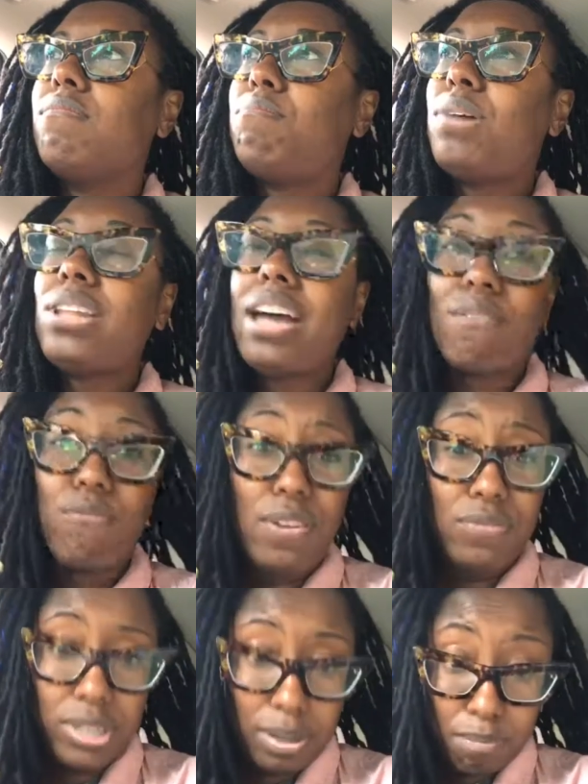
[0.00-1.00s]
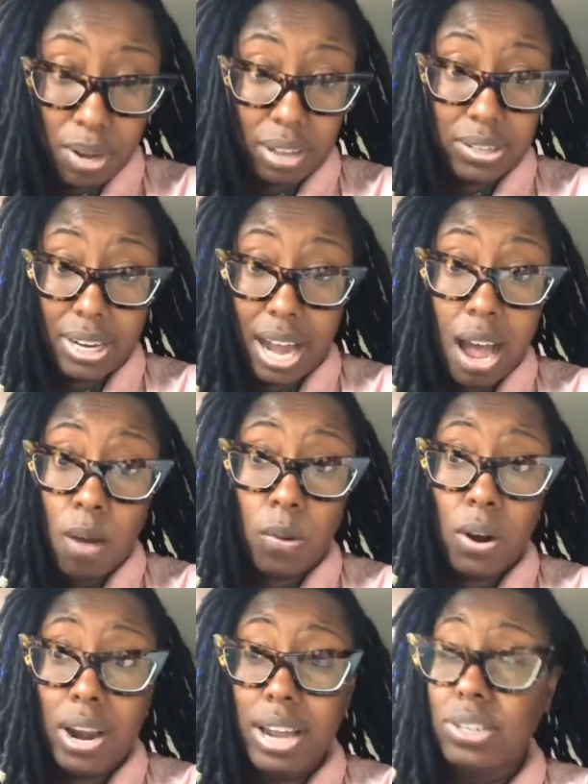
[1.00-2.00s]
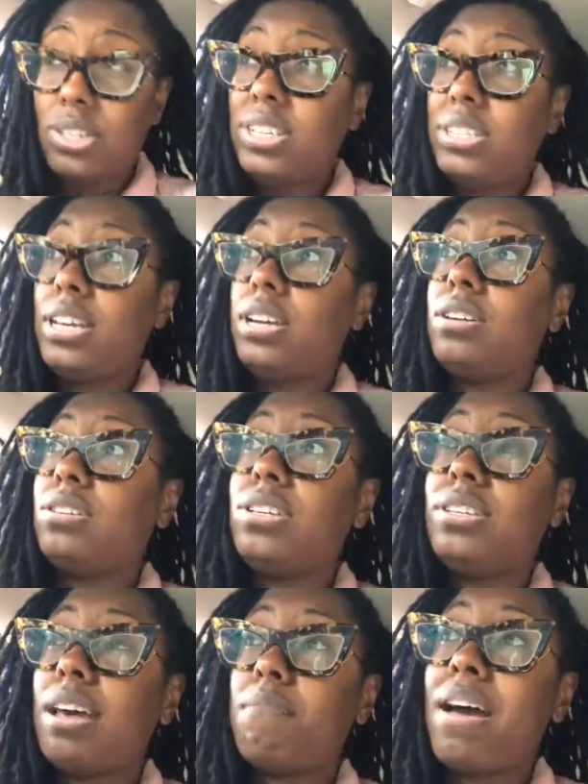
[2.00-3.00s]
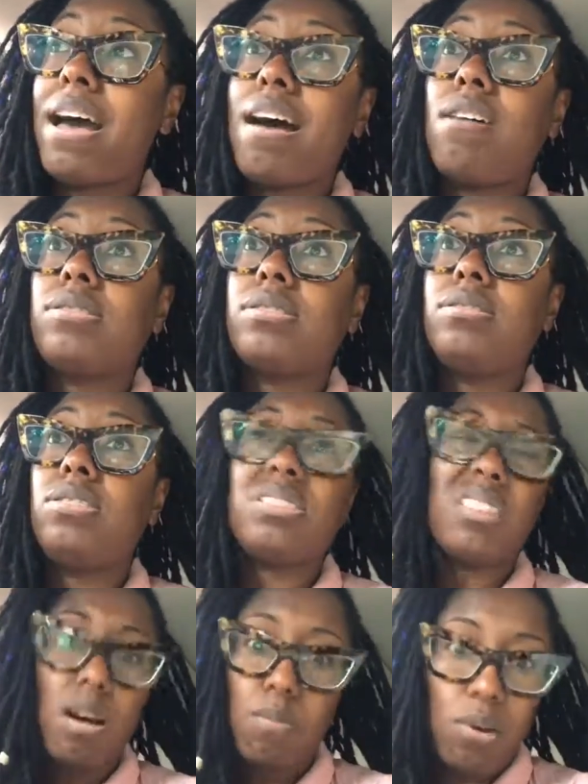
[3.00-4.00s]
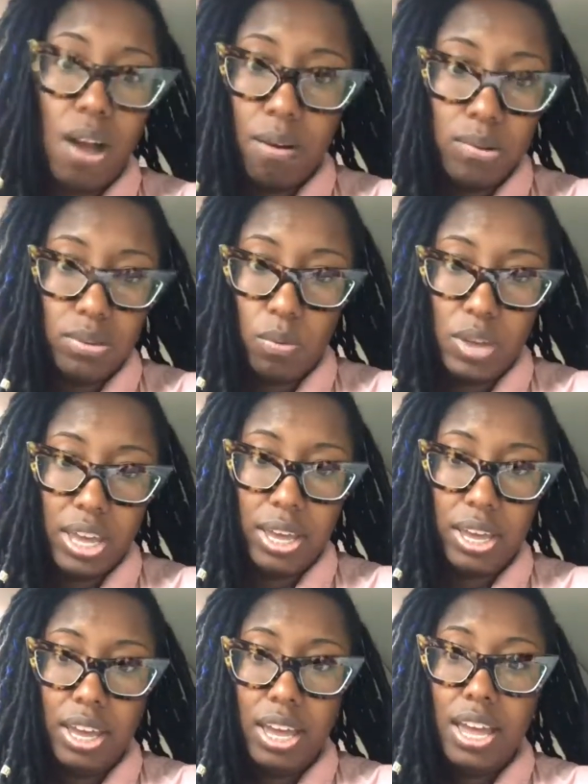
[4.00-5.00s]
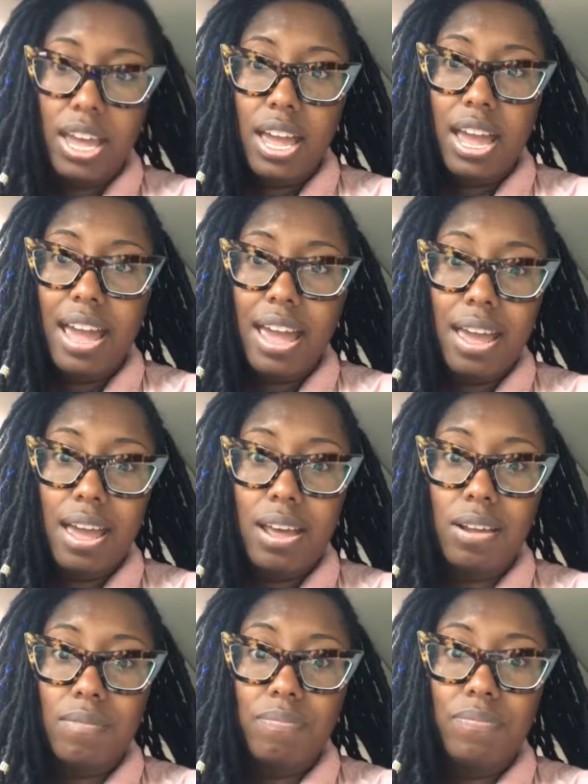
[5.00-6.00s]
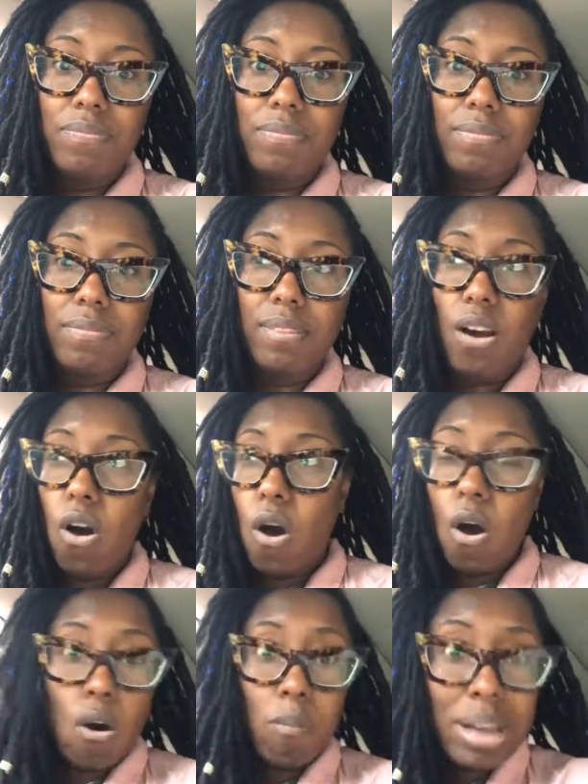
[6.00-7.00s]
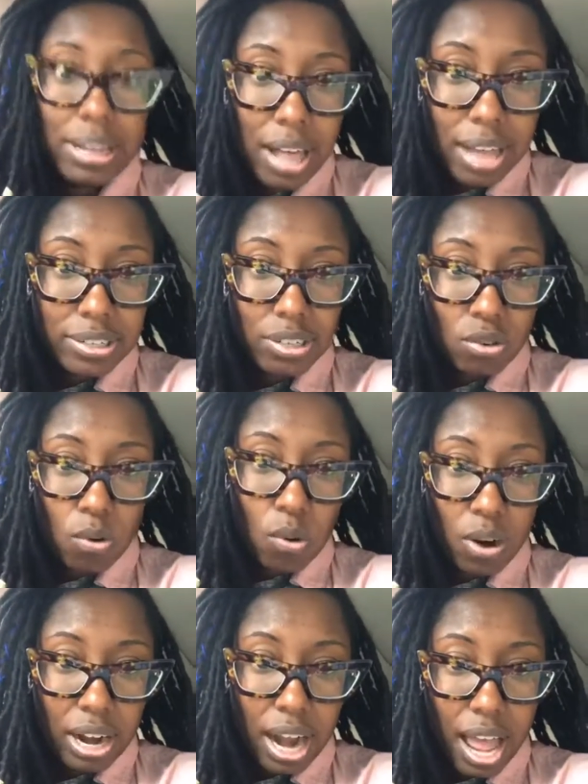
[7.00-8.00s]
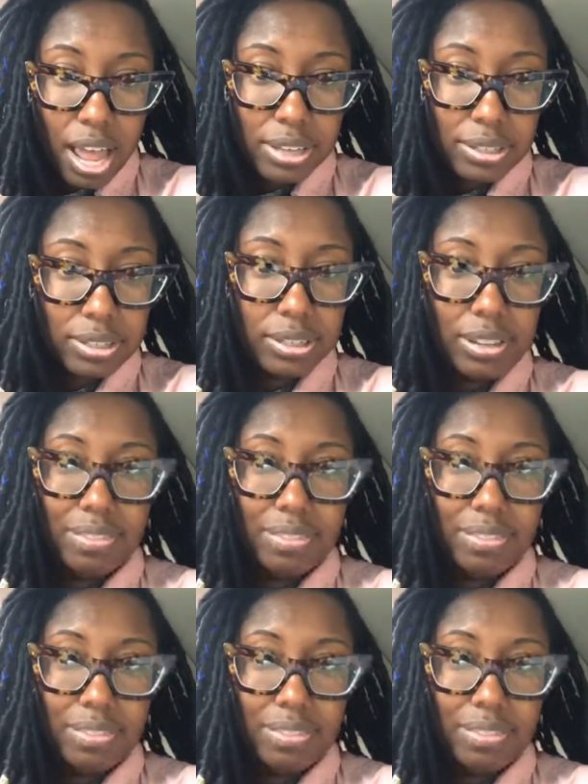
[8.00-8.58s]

But like $15 an hour, and she's at my house just a couple hours a week, and all my closets are organized.